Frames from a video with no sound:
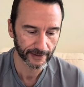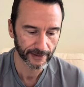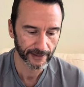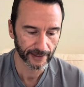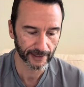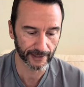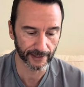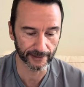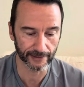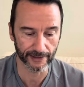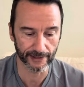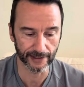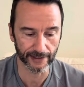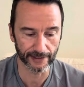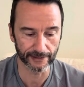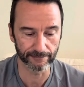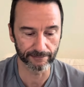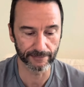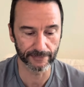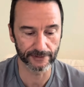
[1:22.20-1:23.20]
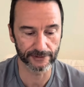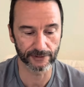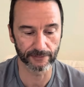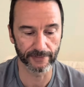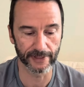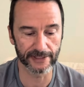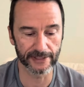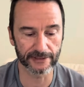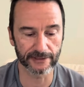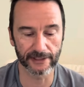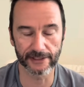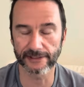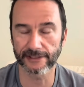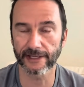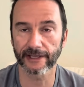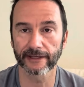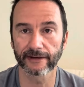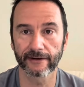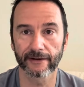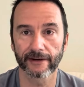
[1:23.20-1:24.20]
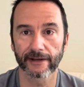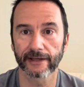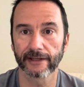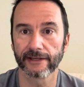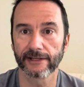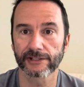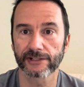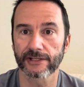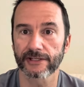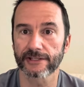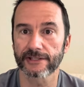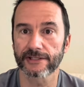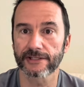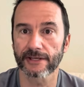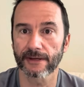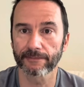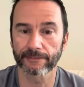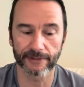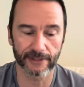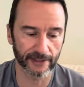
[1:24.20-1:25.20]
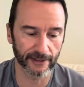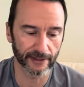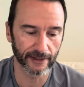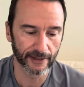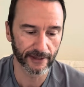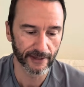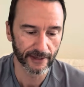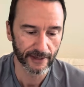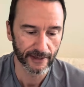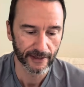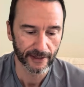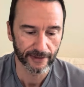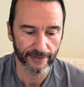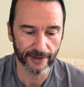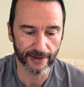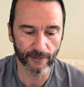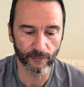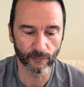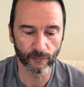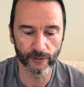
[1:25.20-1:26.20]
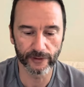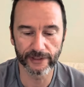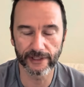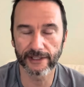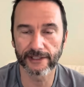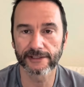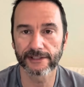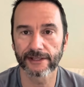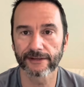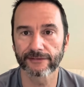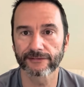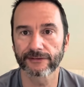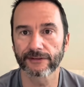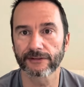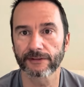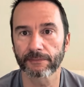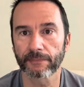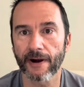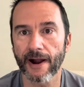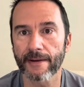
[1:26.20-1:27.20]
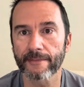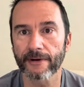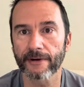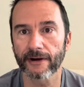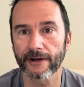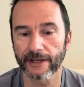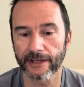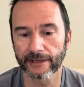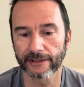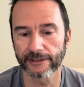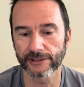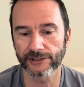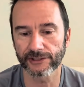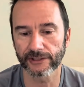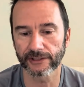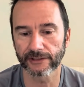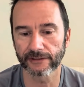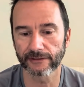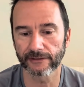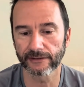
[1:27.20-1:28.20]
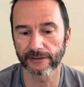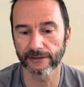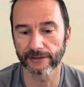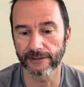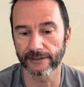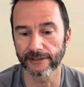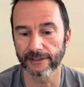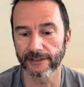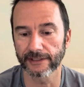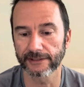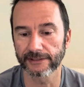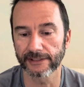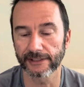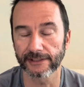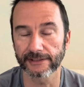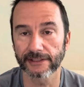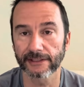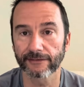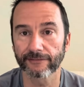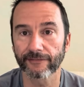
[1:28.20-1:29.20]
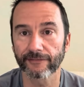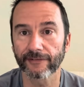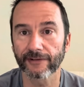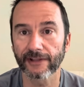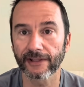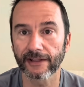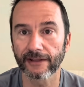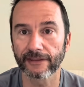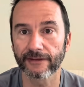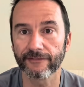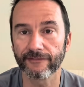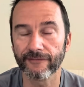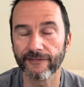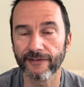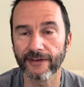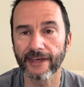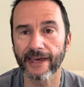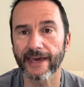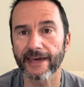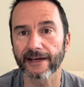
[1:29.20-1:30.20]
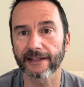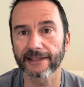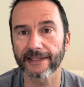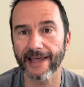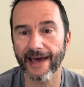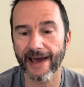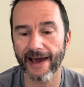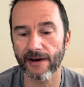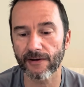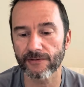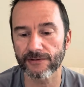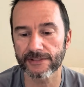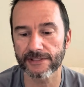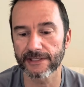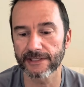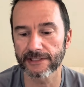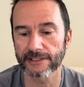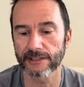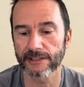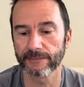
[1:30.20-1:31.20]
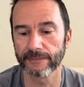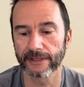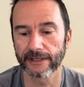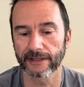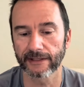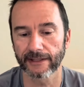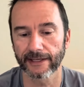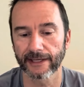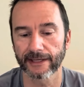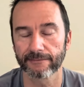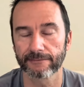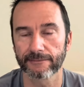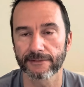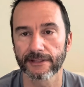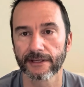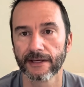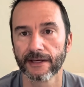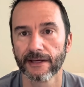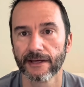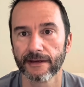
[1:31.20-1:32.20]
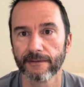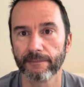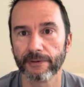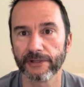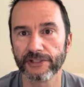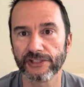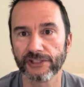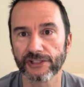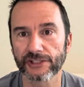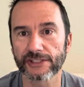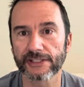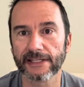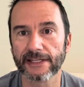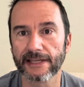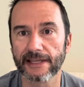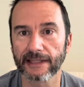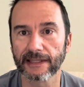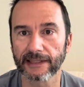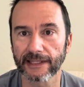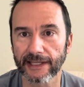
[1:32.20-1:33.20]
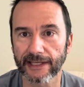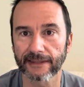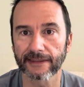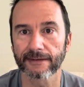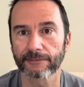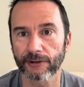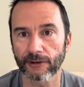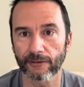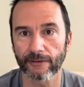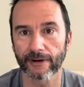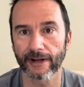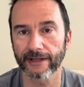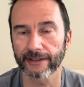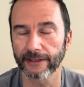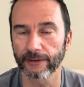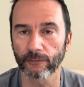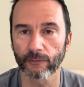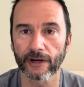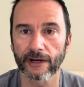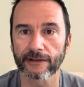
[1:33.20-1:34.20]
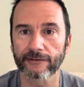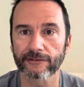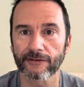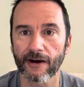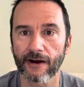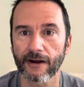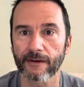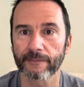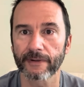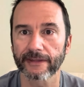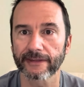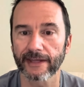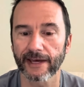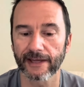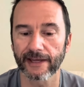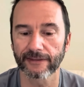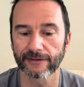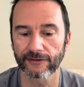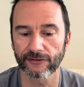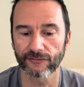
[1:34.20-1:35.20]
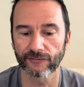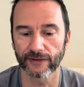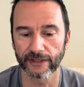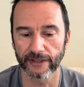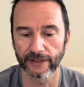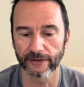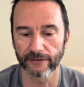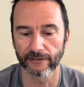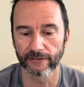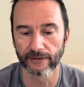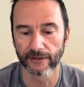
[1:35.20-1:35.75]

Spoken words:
And so basically a secondary condition is something that wouldn't exist if the primary condition didn't exist. And the VA allows these to be claimed, but you just need to link them correctly. And we're gonna talk about that in this video.